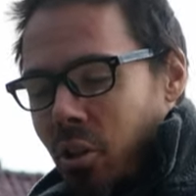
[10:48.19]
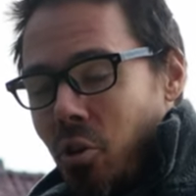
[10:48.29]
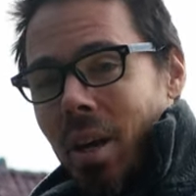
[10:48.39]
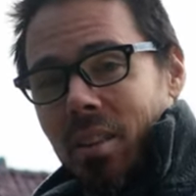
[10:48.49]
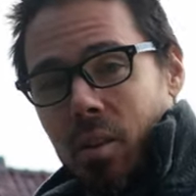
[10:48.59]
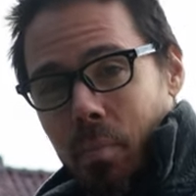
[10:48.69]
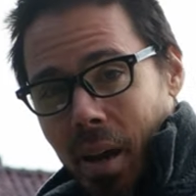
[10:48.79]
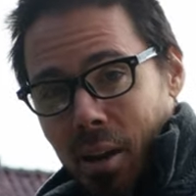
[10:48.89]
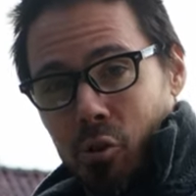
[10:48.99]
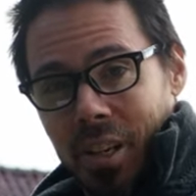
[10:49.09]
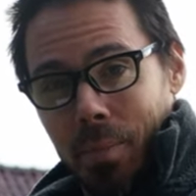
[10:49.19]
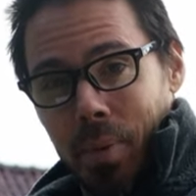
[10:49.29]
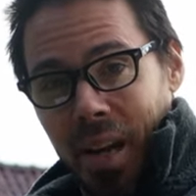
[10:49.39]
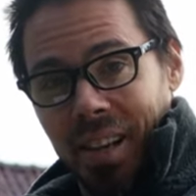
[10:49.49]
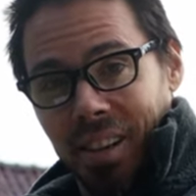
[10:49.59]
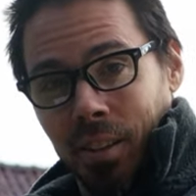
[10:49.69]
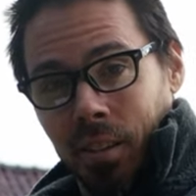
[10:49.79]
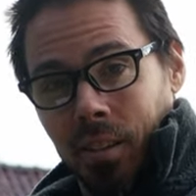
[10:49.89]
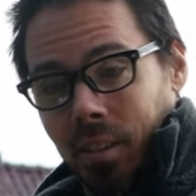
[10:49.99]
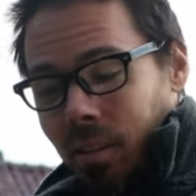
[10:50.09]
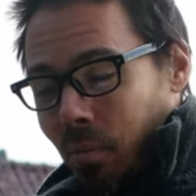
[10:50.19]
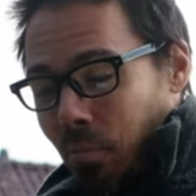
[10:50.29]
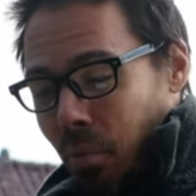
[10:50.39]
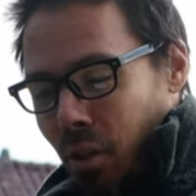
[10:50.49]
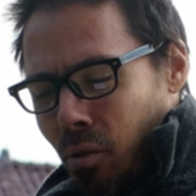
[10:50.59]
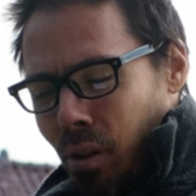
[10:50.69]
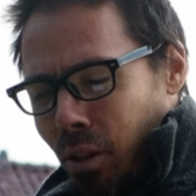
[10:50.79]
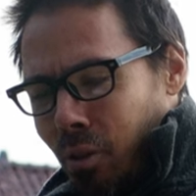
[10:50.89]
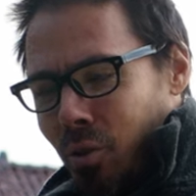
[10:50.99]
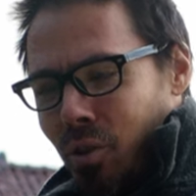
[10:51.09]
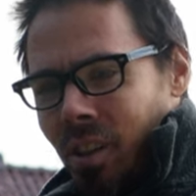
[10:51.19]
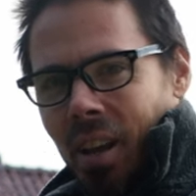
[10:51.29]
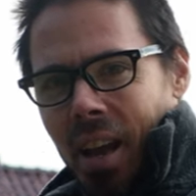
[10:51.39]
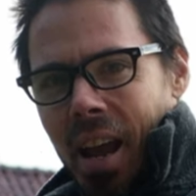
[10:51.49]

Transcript: You get the battery back, but you lose